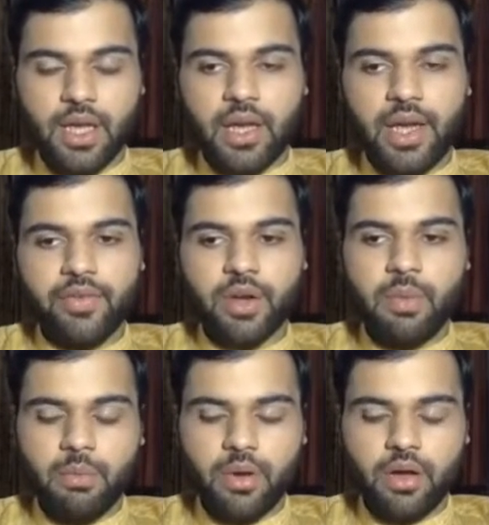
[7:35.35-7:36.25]
I even
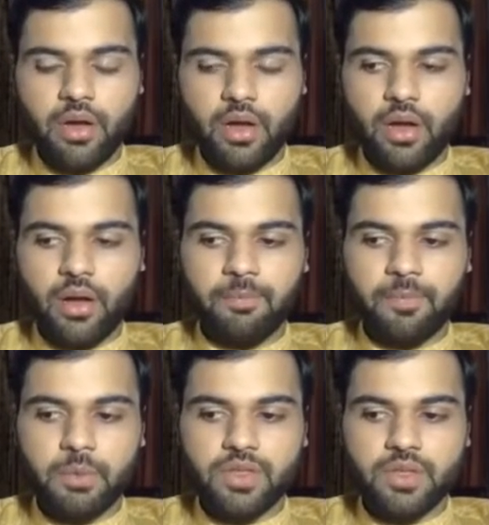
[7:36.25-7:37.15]
remember
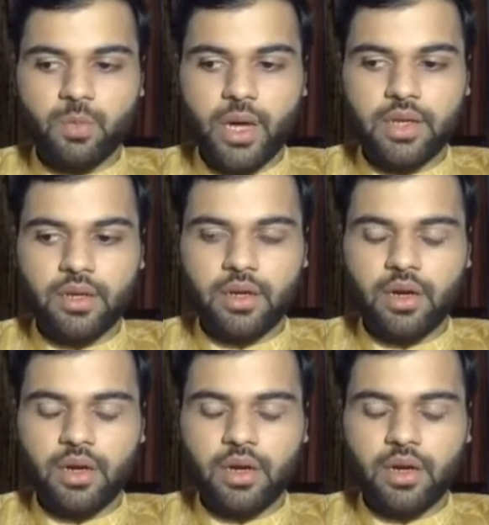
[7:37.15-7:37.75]
there was this one